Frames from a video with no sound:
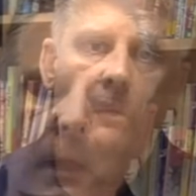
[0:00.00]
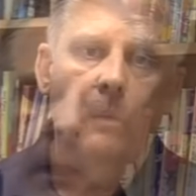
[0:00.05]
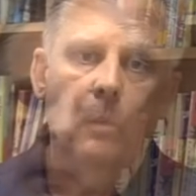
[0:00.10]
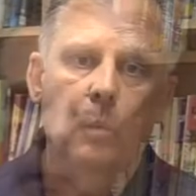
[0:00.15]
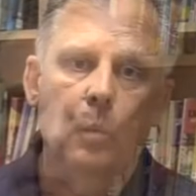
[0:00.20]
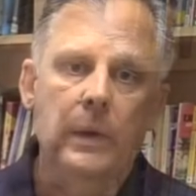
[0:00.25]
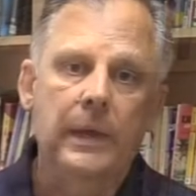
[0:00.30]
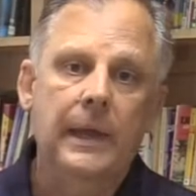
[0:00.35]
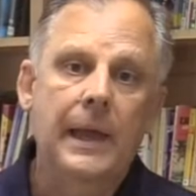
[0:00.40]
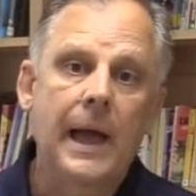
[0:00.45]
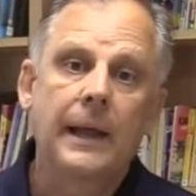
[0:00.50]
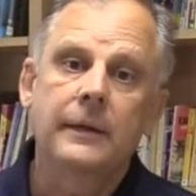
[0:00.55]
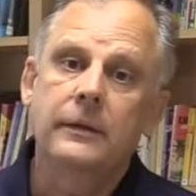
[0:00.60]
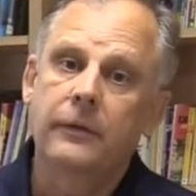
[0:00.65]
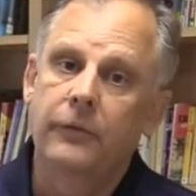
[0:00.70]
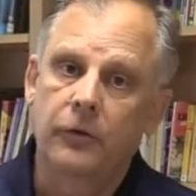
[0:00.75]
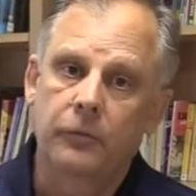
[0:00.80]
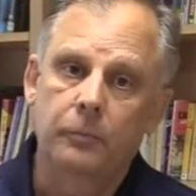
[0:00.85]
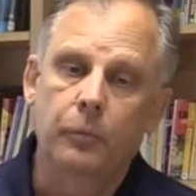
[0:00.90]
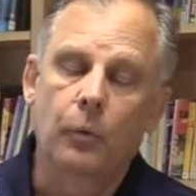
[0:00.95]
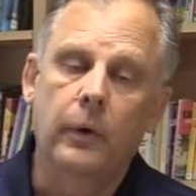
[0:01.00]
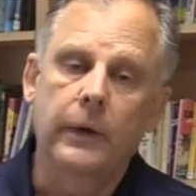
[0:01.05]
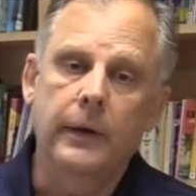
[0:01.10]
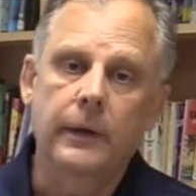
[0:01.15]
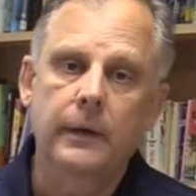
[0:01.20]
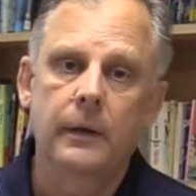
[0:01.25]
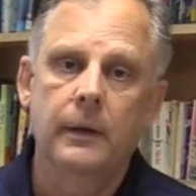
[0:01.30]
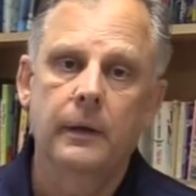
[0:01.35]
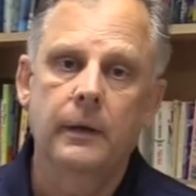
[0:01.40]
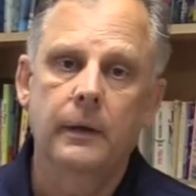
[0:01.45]
We got to this
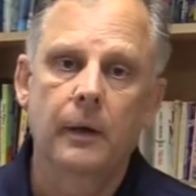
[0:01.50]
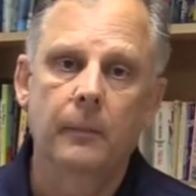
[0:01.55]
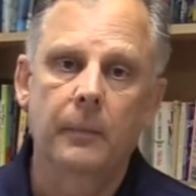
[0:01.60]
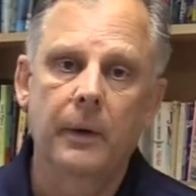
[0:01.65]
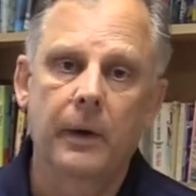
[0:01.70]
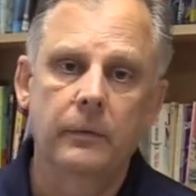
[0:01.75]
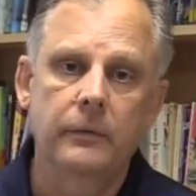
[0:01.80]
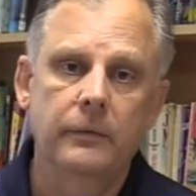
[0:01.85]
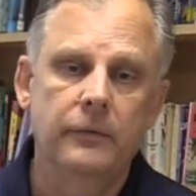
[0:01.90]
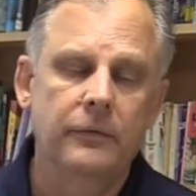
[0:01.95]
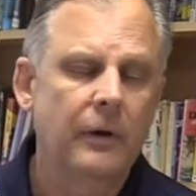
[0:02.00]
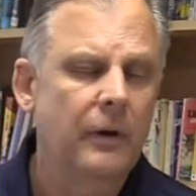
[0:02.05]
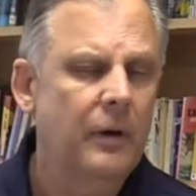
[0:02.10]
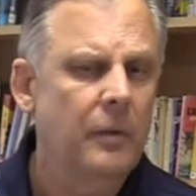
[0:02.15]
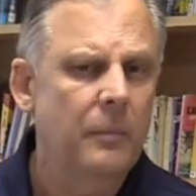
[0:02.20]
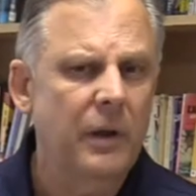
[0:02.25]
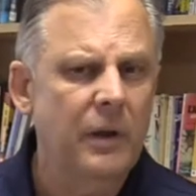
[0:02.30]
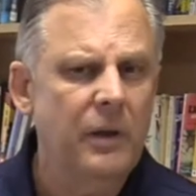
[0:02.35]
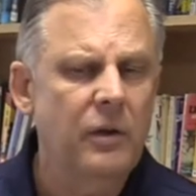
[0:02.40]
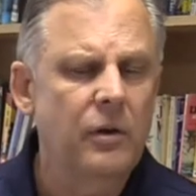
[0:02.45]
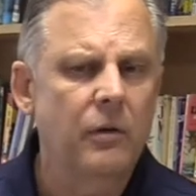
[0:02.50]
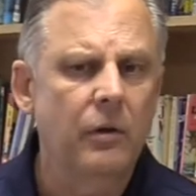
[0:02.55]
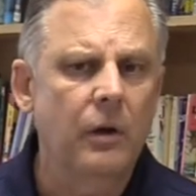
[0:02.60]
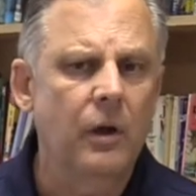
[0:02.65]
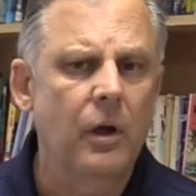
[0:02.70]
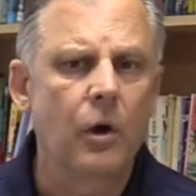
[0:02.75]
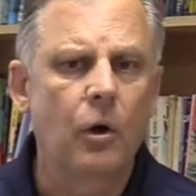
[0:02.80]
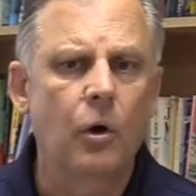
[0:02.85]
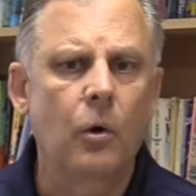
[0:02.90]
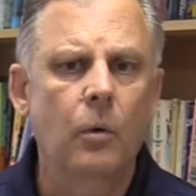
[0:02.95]
point starting about a year
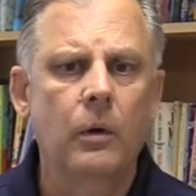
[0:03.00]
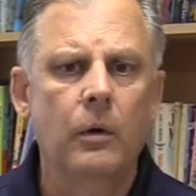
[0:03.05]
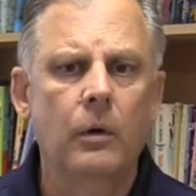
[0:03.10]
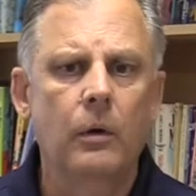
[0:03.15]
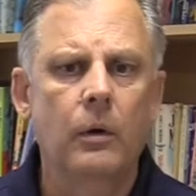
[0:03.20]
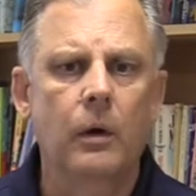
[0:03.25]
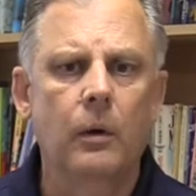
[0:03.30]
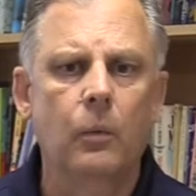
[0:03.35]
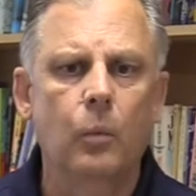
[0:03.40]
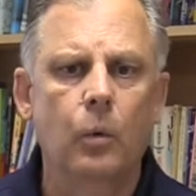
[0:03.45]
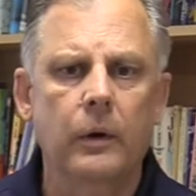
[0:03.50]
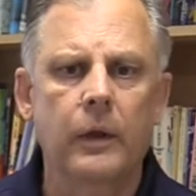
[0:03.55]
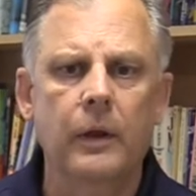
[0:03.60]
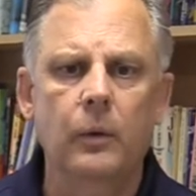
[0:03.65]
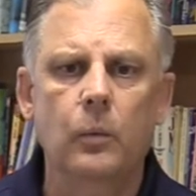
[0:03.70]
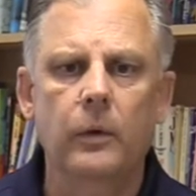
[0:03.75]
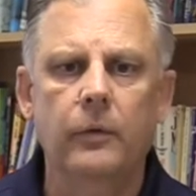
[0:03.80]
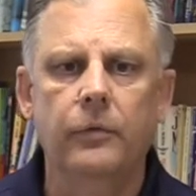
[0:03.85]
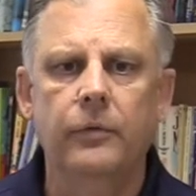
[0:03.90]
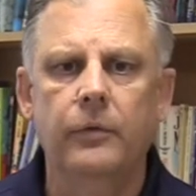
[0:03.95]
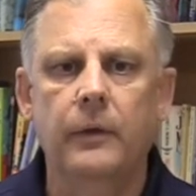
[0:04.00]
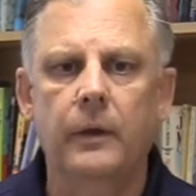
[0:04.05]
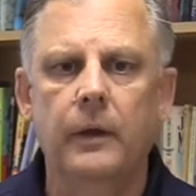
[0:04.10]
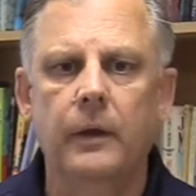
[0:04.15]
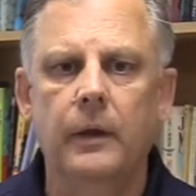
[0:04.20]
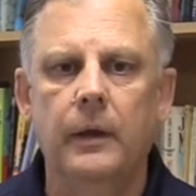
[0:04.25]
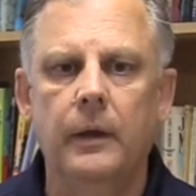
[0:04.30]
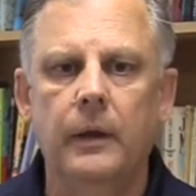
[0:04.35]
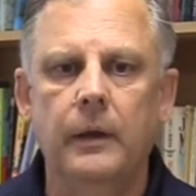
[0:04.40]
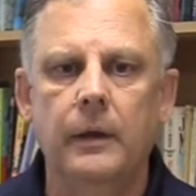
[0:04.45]
ago, working with
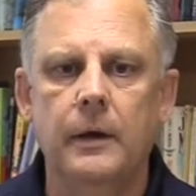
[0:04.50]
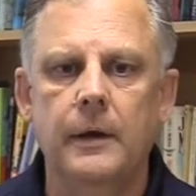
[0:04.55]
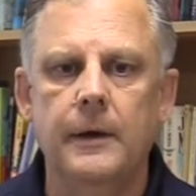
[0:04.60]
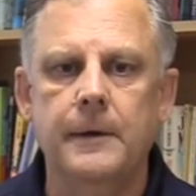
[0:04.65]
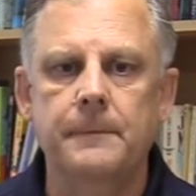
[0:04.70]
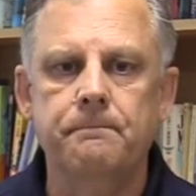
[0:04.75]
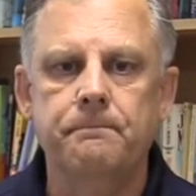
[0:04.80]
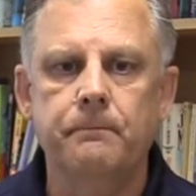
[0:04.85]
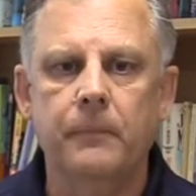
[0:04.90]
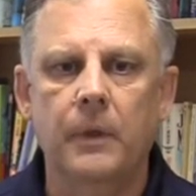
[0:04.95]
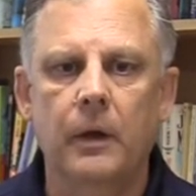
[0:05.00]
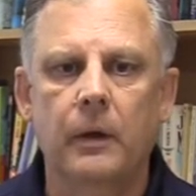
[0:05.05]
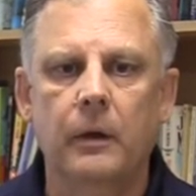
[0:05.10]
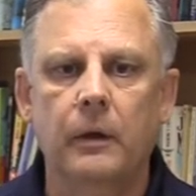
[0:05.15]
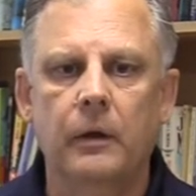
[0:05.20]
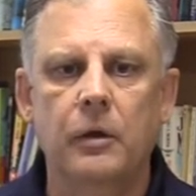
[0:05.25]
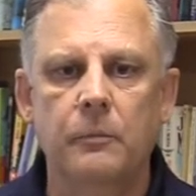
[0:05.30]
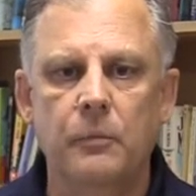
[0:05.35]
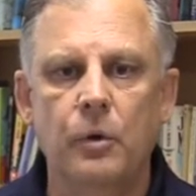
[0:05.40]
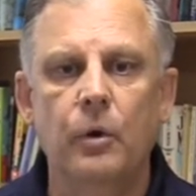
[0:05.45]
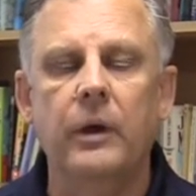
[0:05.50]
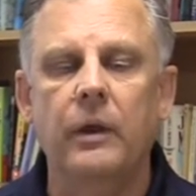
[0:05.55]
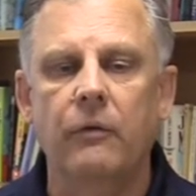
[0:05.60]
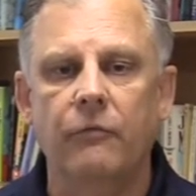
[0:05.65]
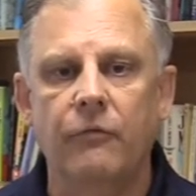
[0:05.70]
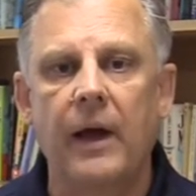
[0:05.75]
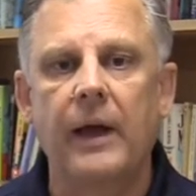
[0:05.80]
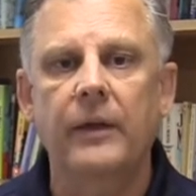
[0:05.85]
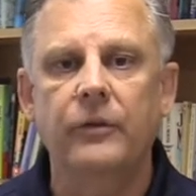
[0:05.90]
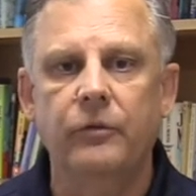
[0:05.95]
a community
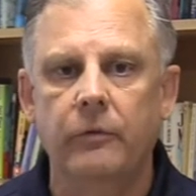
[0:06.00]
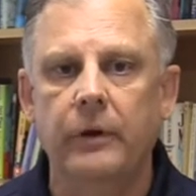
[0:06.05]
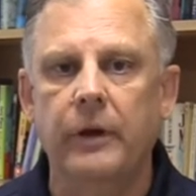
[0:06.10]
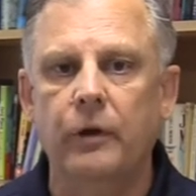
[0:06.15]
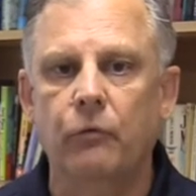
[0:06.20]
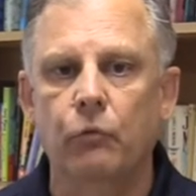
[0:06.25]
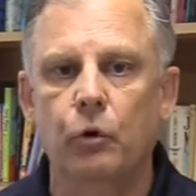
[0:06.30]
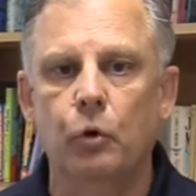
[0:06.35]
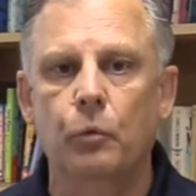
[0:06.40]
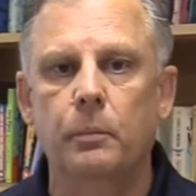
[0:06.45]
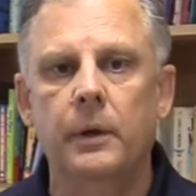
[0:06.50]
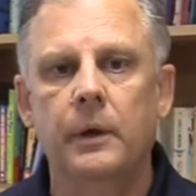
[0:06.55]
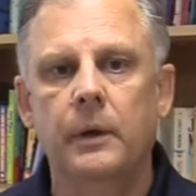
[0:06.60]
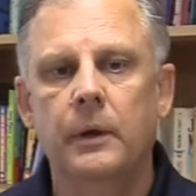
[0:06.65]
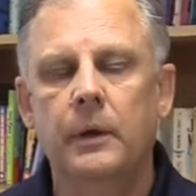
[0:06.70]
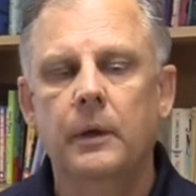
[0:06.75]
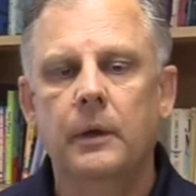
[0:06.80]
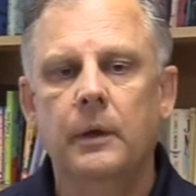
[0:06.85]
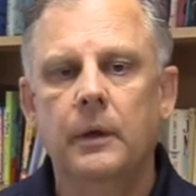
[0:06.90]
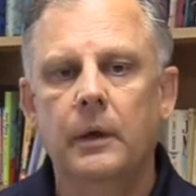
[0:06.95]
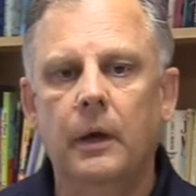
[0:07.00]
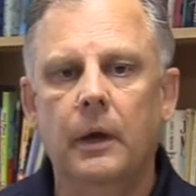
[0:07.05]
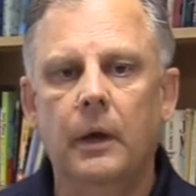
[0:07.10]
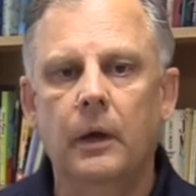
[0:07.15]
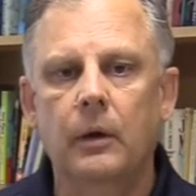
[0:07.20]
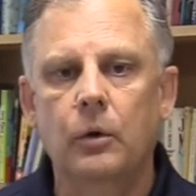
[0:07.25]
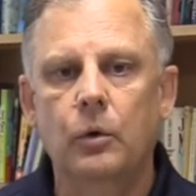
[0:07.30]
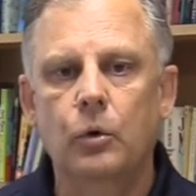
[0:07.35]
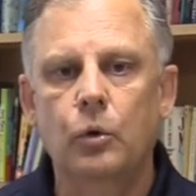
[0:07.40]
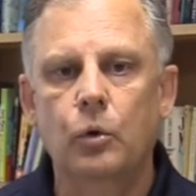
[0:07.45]
advisory group
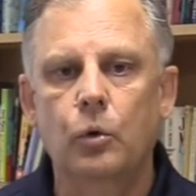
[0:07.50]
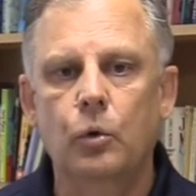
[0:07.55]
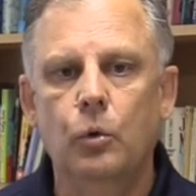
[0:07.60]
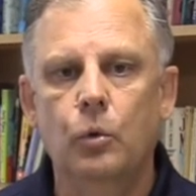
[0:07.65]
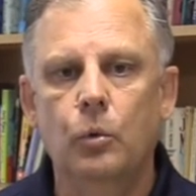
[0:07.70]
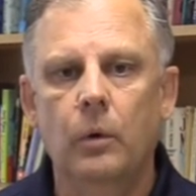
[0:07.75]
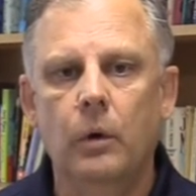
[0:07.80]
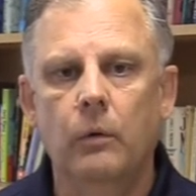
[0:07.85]
who